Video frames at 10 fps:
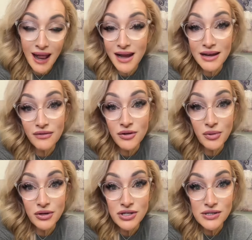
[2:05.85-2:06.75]
And if you
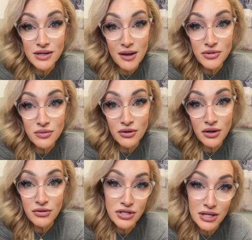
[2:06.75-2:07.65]
purchase an option with
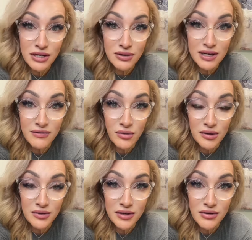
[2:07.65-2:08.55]
coaching, you can even
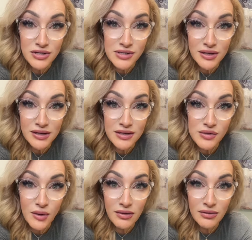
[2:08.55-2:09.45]
work with the coaches on it
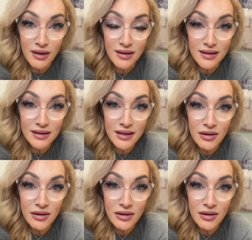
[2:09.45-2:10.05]
as well, okay?